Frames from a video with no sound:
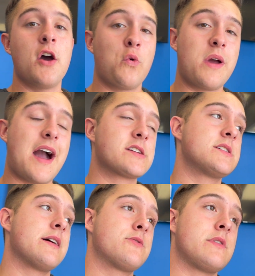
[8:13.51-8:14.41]
We
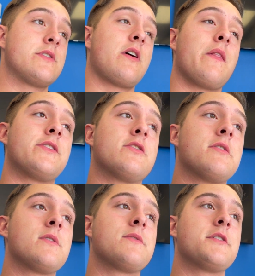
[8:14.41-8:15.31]
actually have to install the
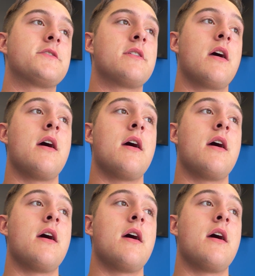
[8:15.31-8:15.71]
server version,